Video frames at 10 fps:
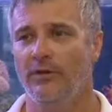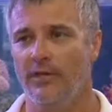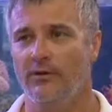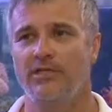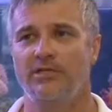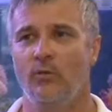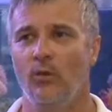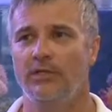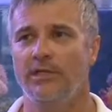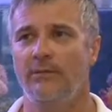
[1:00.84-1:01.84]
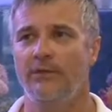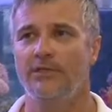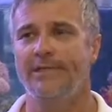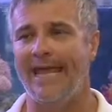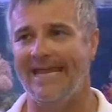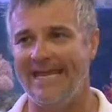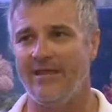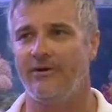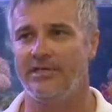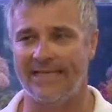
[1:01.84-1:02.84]
with increasing water temperatures and
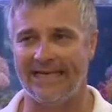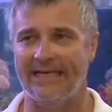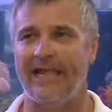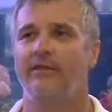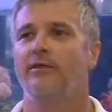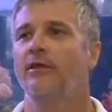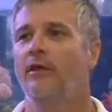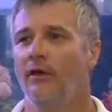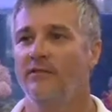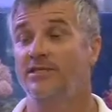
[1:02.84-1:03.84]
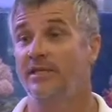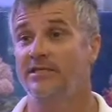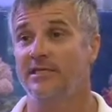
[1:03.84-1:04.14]
increasing length of the stinger